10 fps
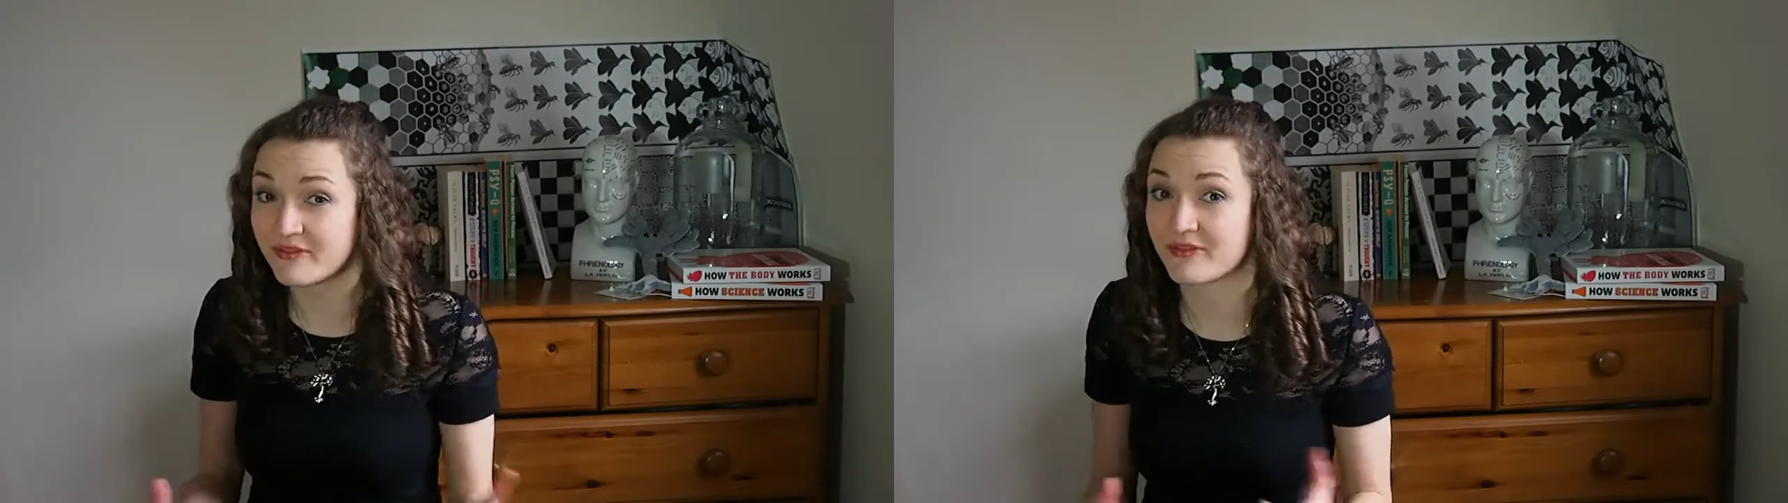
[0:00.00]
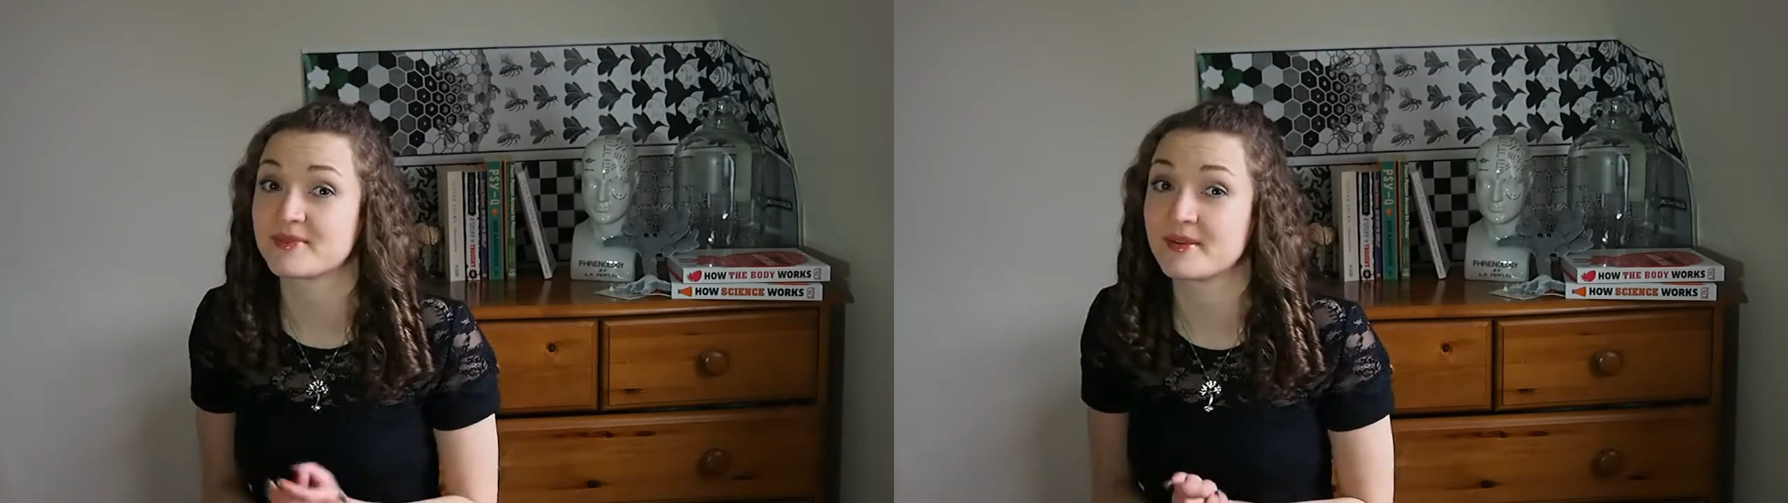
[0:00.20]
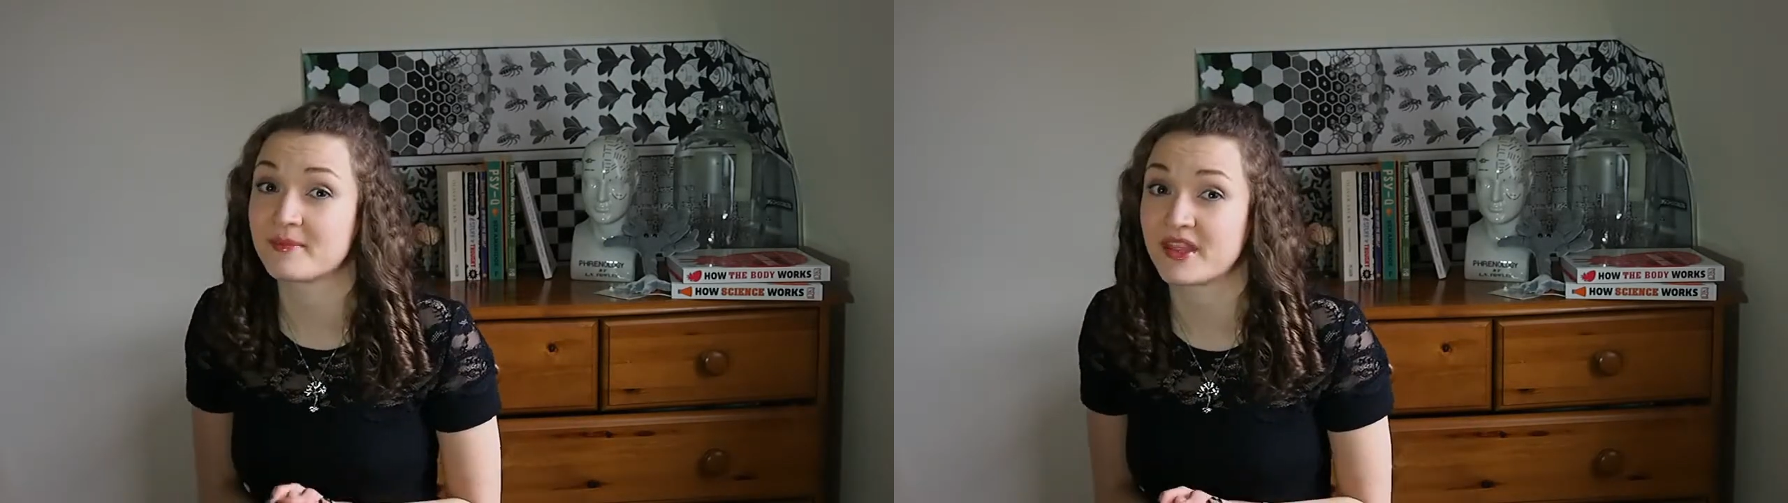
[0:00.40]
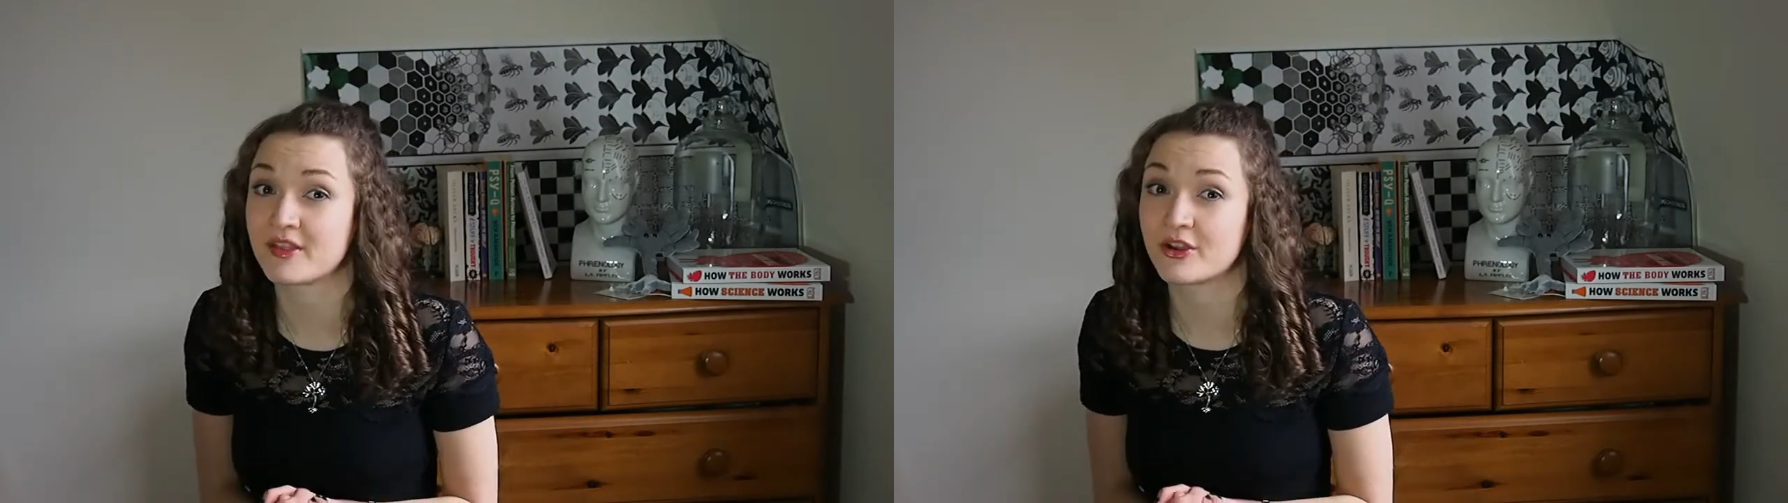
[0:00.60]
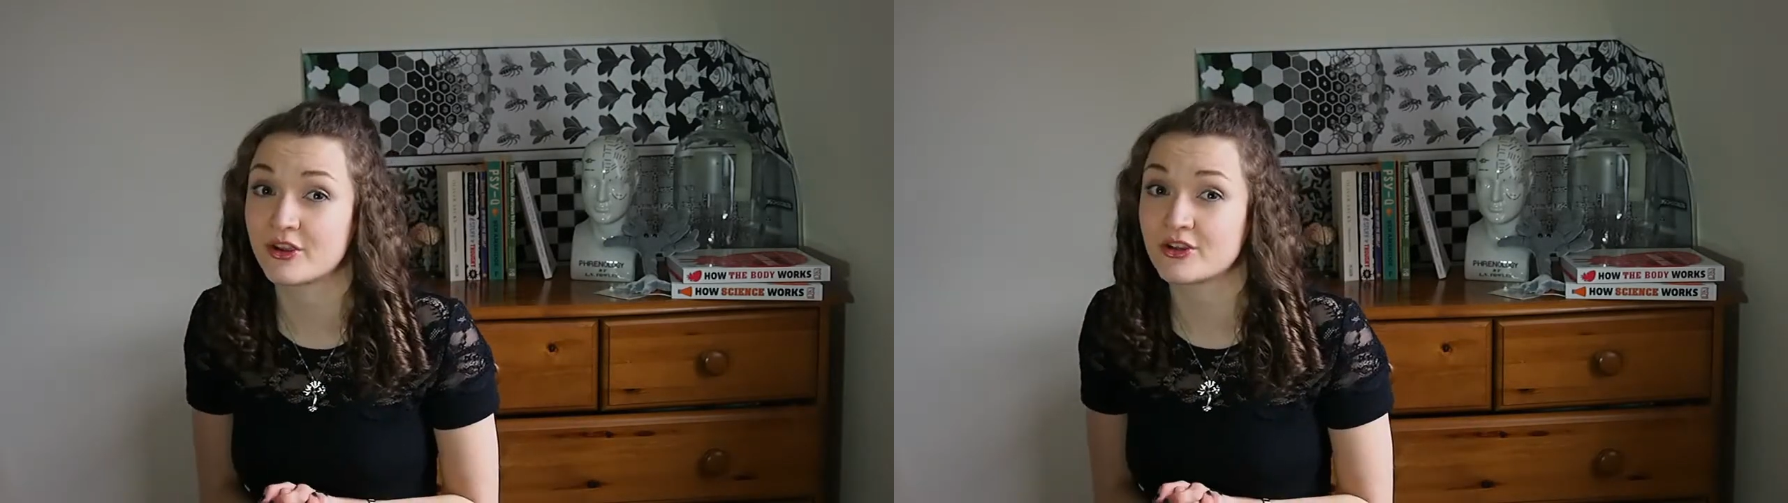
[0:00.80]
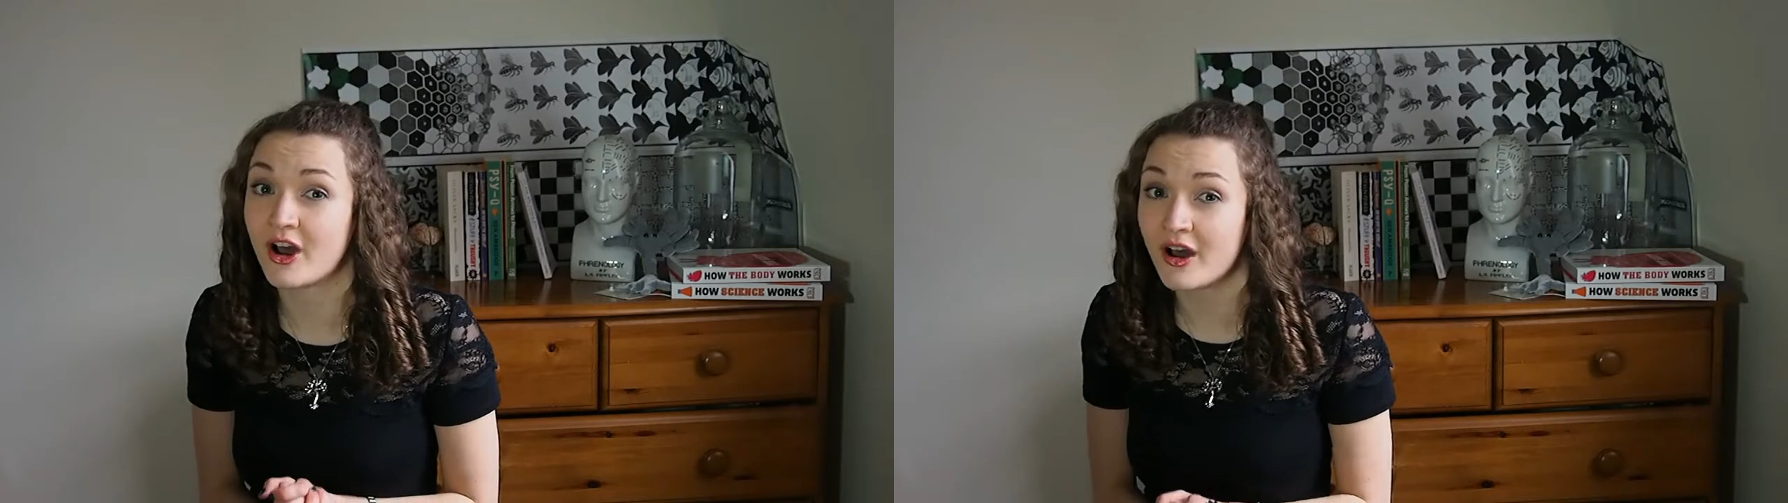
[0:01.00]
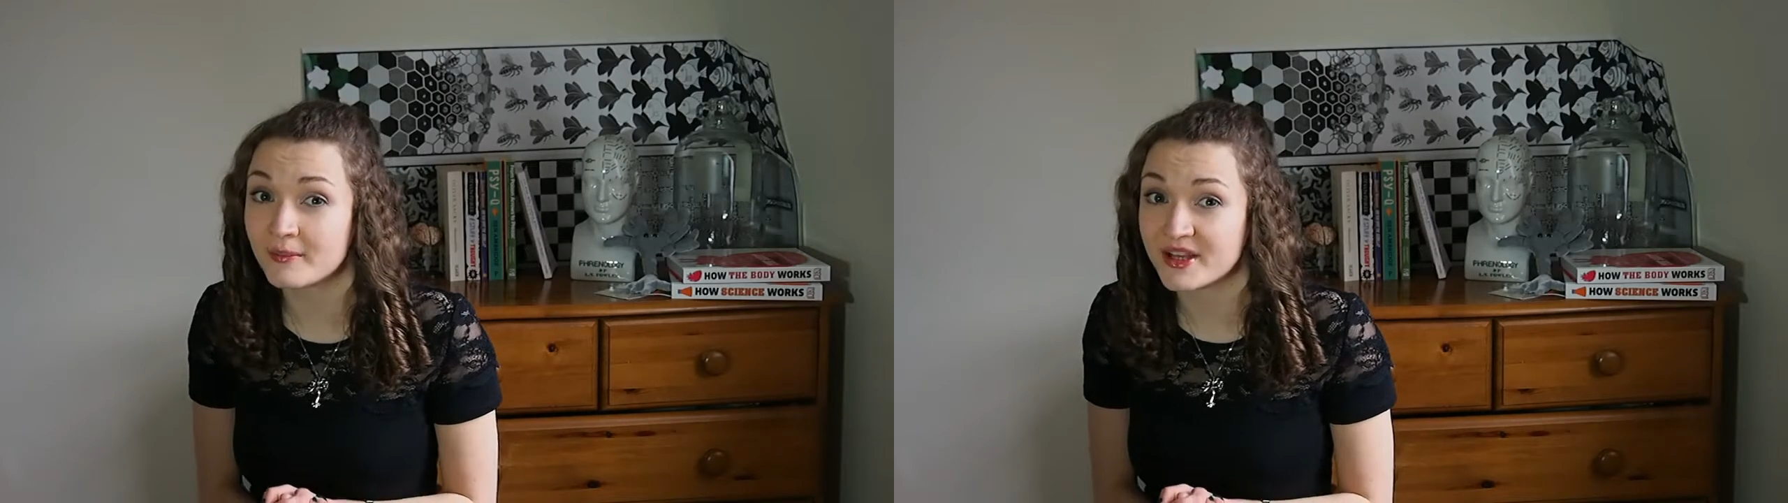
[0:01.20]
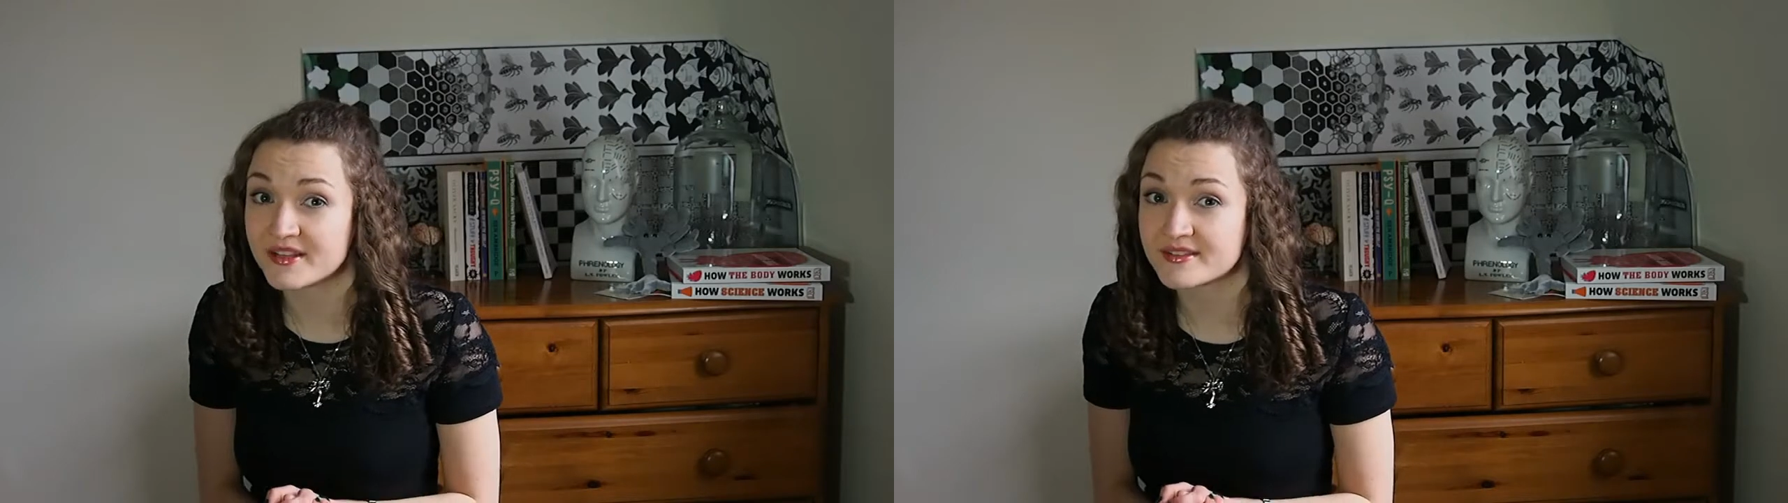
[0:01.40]
from something that could harm
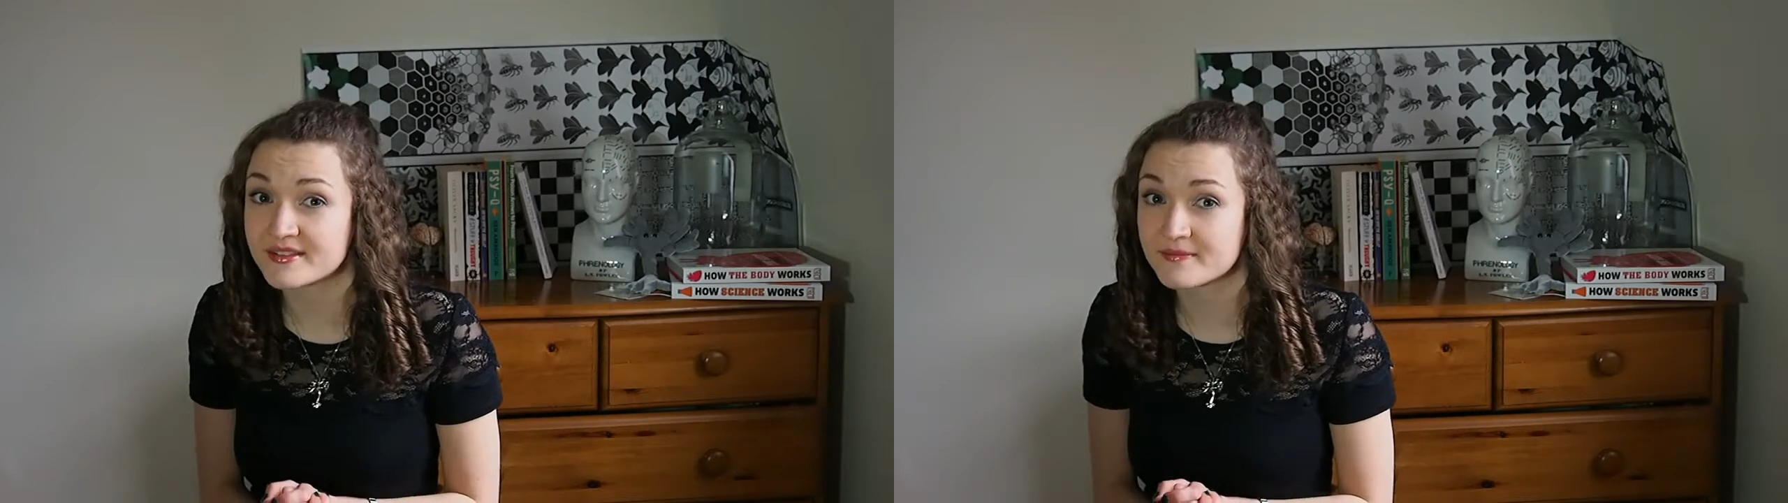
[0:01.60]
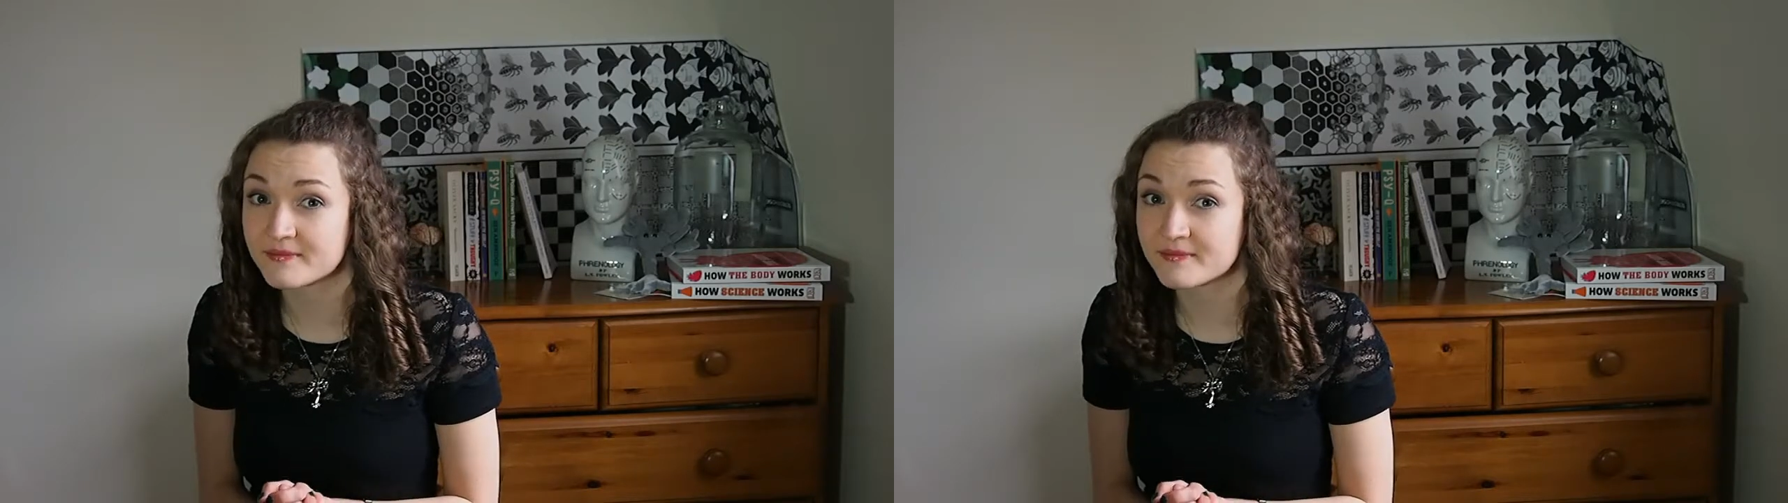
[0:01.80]
us.